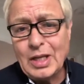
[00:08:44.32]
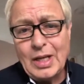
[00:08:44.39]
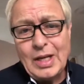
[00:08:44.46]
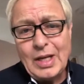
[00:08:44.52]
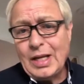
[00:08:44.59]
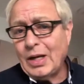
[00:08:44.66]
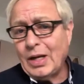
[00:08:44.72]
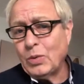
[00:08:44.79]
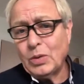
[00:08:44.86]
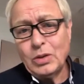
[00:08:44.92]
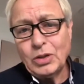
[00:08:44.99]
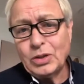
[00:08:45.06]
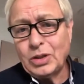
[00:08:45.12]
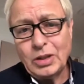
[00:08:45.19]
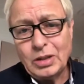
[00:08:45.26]
will
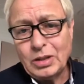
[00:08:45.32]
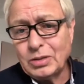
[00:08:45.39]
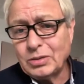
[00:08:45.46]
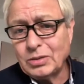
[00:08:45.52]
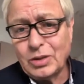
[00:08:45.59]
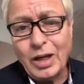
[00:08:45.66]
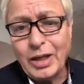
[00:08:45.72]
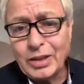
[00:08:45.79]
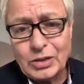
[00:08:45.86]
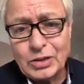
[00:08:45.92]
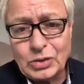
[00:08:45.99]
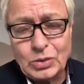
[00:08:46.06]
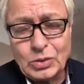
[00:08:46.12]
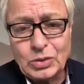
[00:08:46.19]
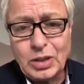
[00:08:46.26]
look at
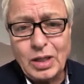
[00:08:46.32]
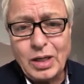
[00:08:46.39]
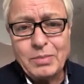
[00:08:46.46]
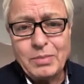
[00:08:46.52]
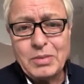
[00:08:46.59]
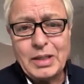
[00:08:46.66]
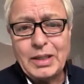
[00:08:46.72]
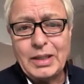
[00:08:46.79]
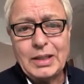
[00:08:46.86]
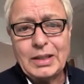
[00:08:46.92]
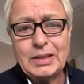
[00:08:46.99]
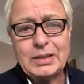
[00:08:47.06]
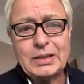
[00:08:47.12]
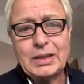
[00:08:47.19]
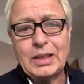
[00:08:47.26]
dinosaurs like me
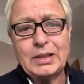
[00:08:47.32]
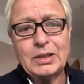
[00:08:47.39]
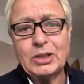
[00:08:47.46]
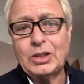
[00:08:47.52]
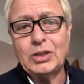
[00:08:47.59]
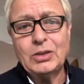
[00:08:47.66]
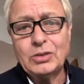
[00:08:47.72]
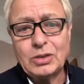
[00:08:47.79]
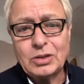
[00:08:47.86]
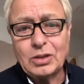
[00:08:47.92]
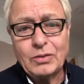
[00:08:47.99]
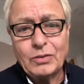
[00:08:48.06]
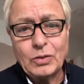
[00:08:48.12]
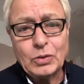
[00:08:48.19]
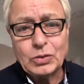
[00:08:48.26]
and accuse us of
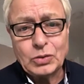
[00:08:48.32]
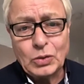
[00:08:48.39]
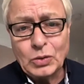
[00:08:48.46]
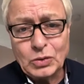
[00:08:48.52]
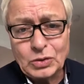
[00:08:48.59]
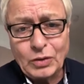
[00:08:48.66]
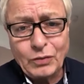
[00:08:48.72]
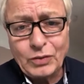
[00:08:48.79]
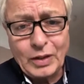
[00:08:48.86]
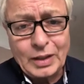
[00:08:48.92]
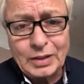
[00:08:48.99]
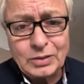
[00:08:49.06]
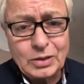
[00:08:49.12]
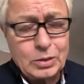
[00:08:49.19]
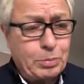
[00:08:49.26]
all sorts of
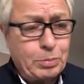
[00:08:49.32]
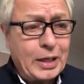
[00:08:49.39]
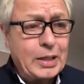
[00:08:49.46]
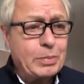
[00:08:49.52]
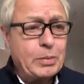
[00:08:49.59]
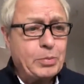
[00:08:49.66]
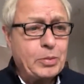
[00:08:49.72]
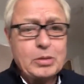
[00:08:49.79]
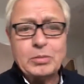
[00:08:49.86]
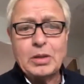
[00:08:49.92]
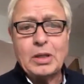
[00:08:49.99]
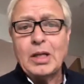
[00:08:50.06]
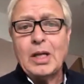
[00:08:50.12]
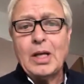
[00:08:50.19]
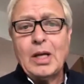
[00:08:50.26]
things as baby boomer
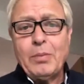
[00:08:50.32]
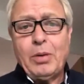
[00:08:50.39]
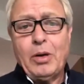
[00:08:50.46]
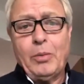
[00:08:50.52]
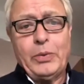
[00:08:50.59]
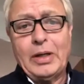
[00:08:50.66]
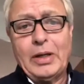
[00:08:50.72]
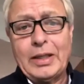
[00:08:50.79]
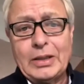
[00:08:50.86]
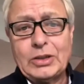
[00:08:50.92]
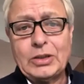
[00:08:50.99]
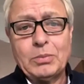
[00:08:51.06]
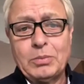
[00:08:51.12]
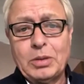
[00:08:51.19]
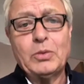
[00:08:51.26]

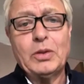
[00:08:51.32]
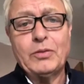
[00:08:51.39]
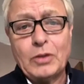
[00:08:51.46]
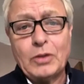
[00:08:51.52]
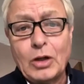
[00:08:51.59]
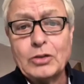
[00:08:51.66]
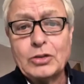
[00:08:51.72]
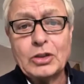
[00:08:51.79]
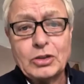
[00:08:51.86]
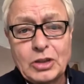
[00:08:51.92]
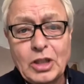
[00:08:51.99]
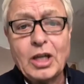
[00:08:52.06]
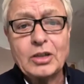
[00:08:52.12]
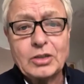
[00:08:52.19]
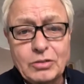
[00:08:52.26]
population, but we've got to
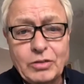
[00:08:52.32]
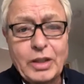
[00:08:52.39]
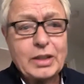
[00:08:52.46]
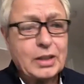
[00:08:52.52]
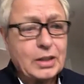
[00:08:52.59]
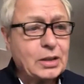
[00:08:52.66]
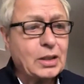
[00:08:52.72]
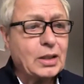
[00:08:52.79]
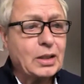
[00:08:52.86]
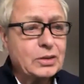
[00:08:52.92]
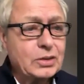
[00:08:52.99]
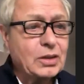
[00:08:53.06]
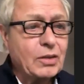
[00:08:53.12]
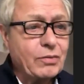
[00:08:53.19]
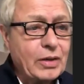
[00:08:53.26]
start to recognise it's
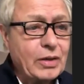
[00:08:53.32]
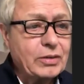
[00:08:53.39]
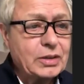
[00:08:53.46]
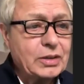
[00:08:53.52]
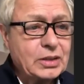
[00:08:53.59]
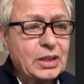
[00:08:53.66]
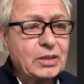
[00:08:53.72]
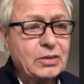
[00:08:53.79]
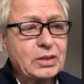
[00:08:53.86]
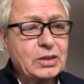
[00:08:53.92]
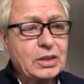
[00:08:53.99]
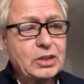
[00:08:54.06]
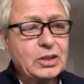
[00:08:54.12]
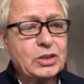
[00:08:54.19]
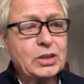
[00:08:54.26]
a very serious
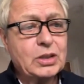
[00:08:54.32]
issue,